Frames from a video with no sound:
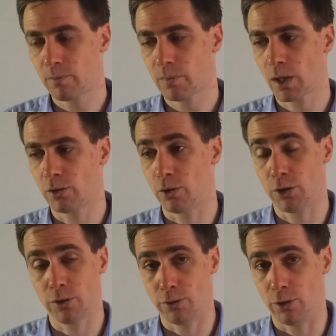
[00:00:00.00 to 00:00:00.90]

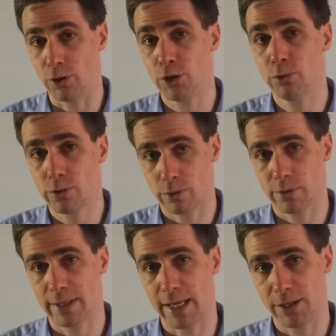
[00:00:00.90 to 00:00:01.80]
the users
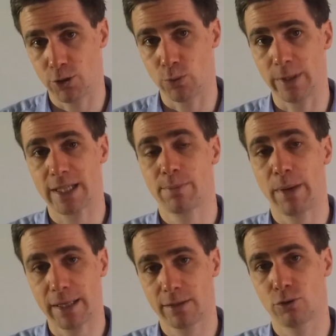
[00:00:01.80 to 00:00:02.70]
that you would
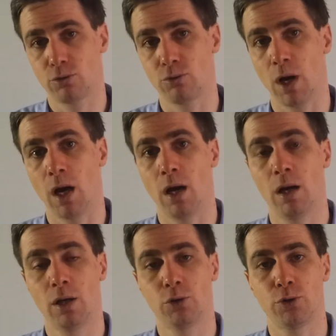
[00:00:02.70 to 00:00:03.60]
expect to
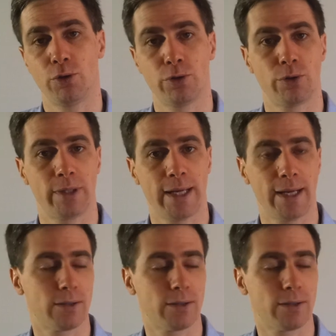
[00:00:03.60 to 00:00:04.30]
use your data.